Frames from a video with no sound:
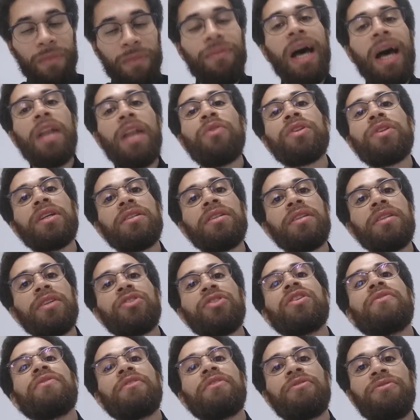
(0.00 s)
followed the
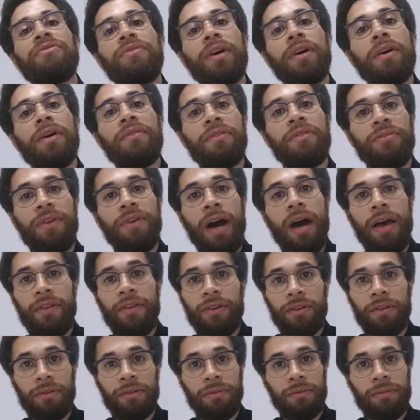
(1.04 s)
condition of the
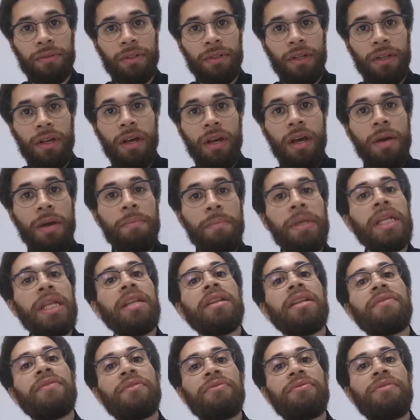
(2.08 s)
father.
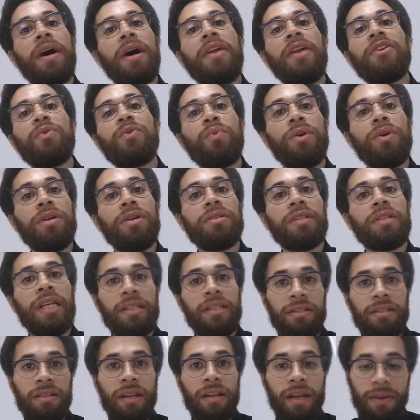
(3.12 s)
Meaning, if the father was a
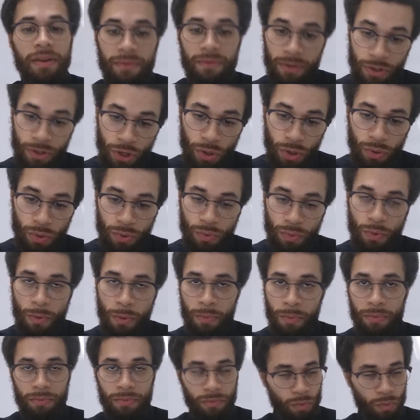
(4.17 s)
slave, the
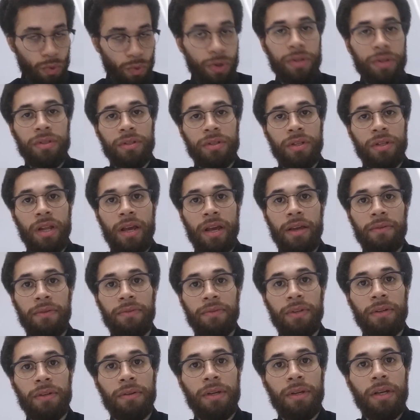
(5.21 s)
children were
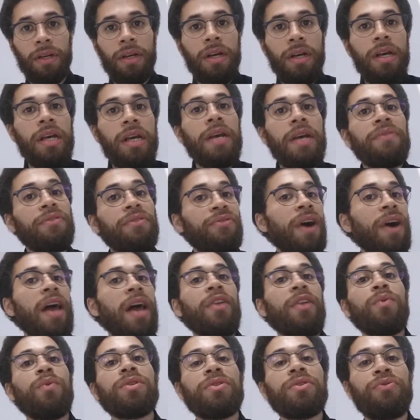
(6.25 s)
enslaved. If the
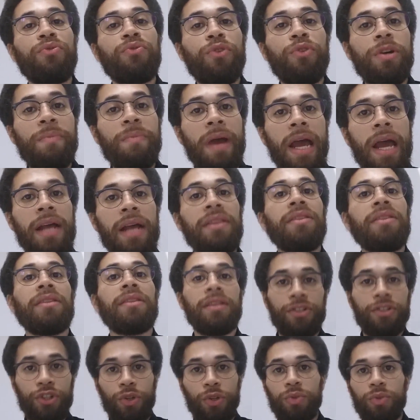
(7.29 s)
father was a free man,
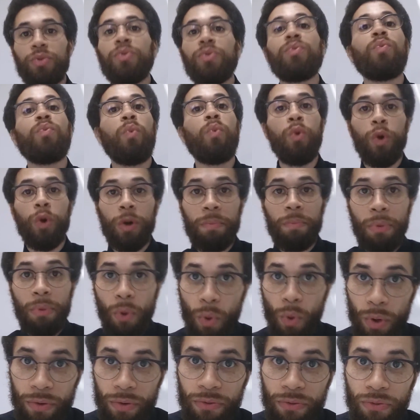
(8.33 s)
the children were
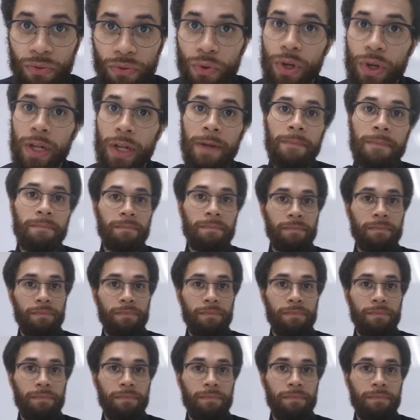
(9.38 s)
born free.